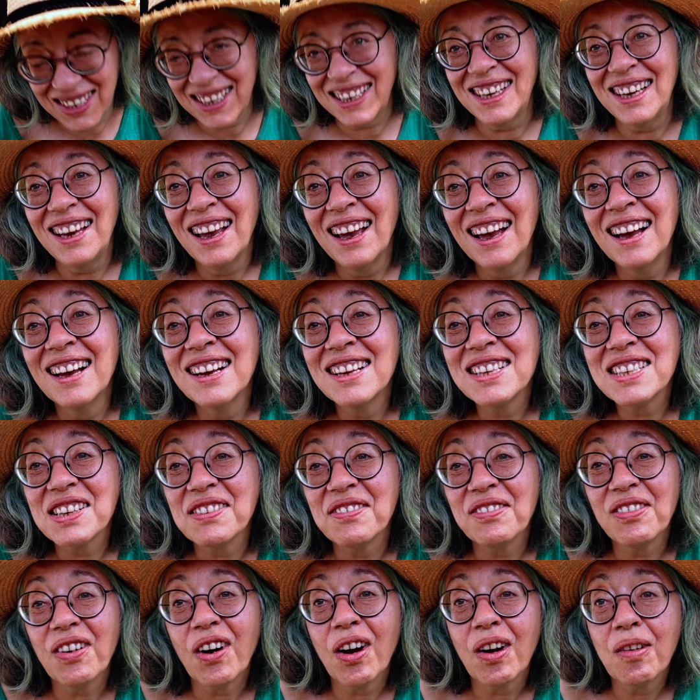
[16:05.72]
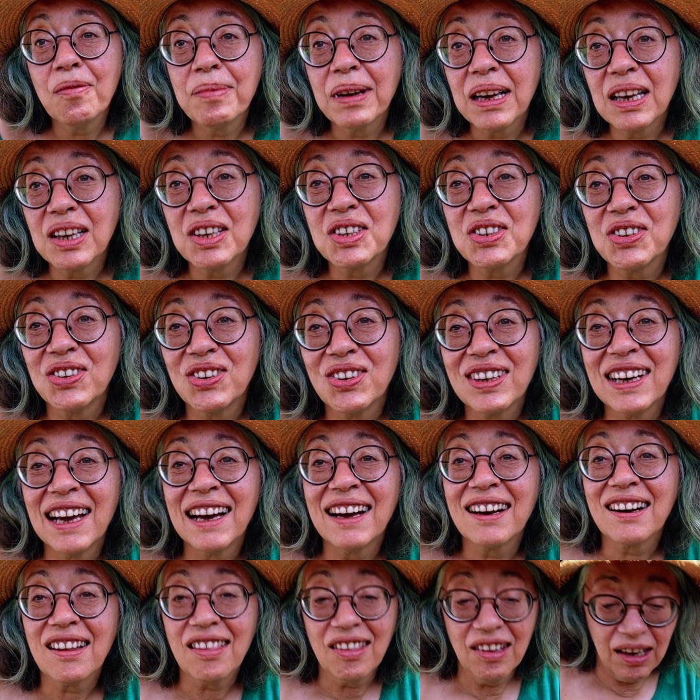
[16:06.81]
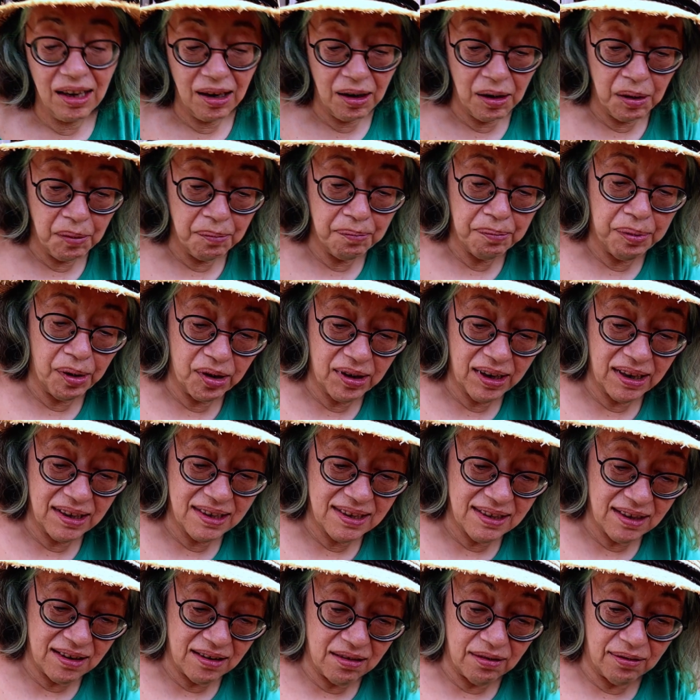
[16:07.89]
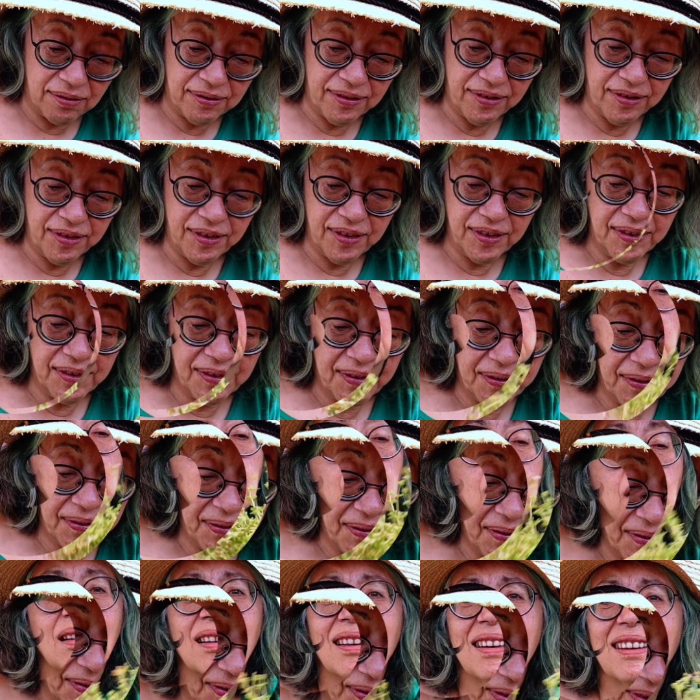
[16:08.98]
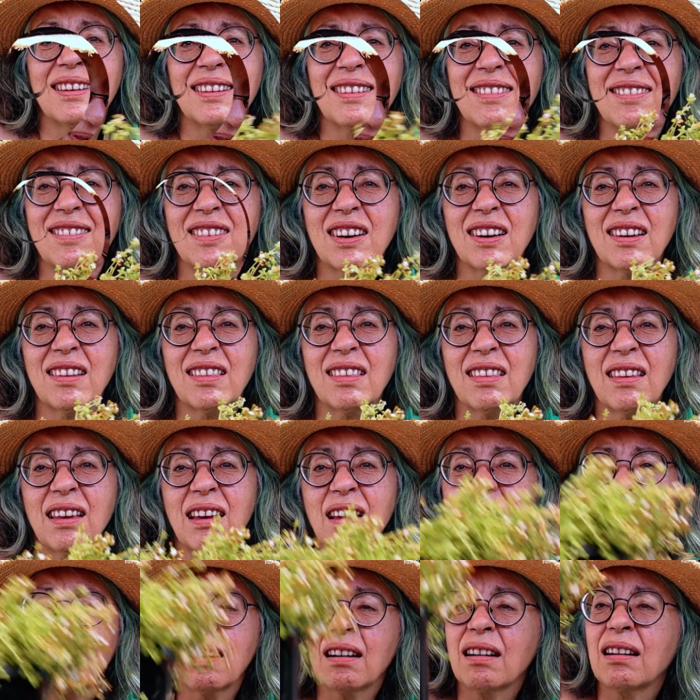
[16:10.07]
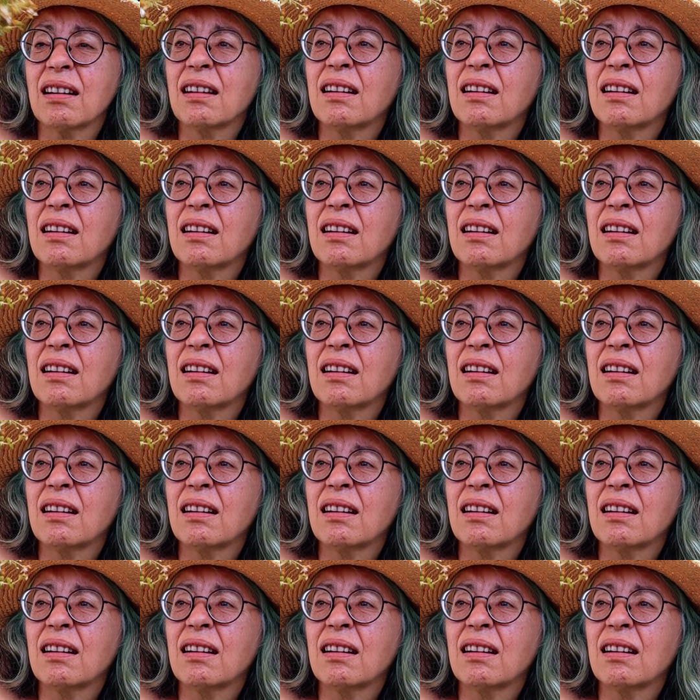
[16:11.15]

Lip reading: she survived being torn out of the pot itself. What do you think?